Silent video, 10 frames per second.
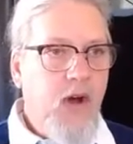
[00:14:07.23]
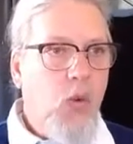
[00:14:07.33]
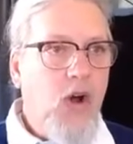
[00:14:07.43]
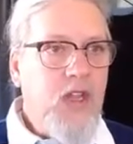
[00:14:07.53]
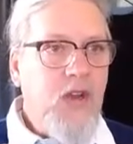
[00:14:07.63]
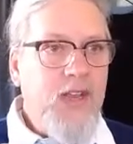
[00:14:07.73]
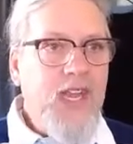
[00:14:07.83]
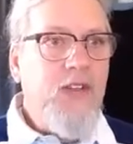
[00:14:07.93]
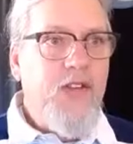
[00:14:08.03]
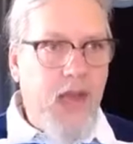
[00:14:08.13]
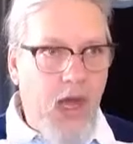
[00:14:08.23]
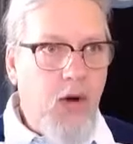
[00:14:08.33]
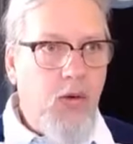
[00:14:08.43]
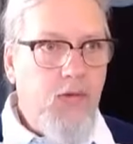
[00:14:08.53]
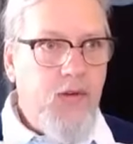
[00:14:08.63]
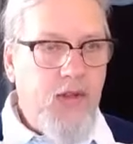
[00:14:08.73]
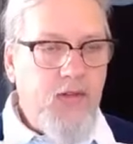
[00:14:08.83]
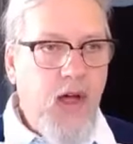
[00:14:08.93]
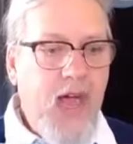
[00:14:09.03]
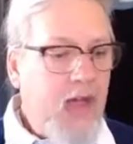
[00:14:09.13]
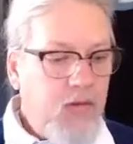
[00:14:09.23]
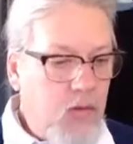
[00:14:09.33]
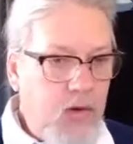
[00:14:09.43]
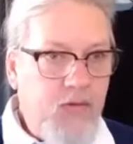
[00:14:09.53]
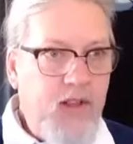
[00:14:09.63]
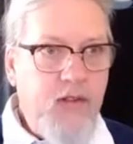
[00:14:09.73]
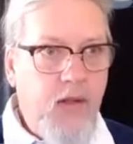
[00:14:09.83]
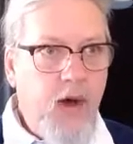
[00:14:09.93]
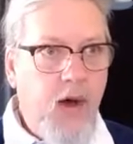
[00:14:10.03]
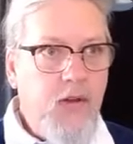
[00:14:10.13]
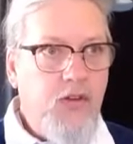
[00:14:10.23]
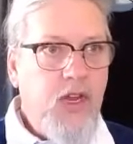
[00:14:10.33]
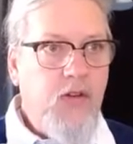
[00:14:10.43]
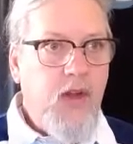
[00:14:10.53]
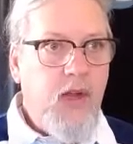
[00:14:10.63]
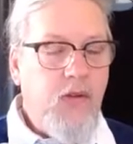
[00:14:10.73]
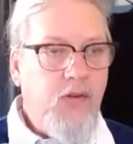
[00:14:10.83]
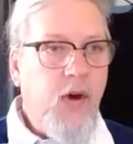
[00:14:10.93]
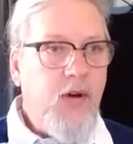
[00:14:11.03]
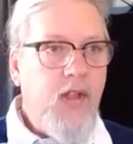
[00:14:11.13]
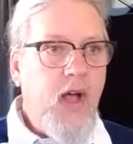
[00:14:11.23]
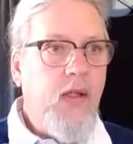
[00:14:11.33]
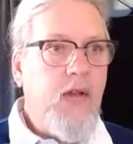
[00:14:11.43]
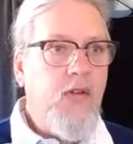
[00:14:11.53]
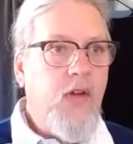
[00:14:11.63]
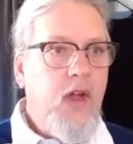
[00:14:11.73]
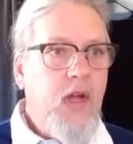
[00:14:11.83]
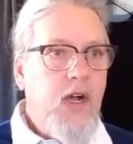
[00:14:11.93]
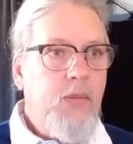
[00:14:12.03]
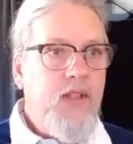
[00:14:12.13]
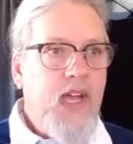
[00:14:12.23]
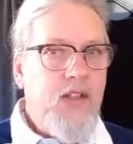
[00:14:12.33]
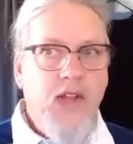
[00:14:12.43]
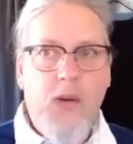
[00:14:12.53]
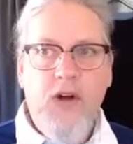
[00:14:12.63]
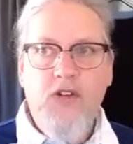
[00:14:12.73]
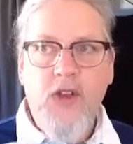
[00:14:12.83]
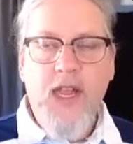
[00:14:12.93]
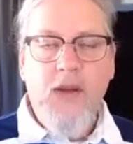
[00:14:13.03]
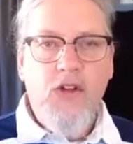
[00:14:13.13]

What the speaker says: What you need to know for this class, what fits on the cheat sheets as far as knowledge, but that's not what you need.